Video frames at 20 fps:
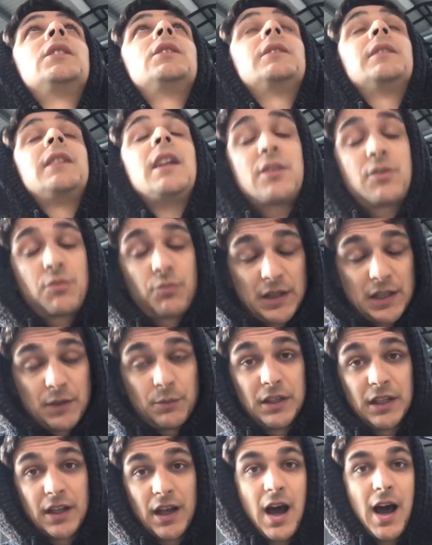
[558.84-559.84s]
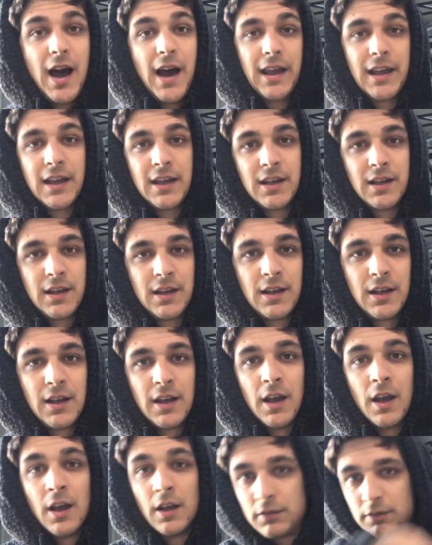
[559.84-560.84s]
a, that's really, really high.
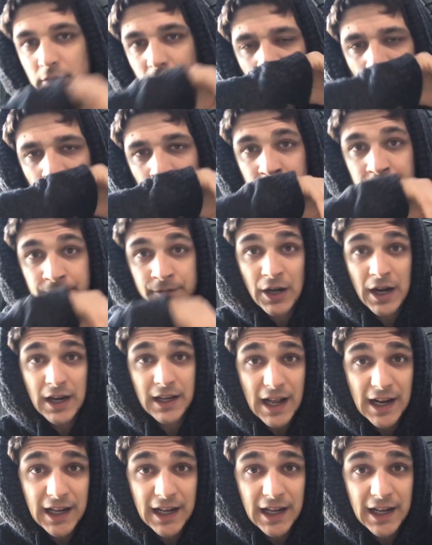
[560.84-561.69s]
right?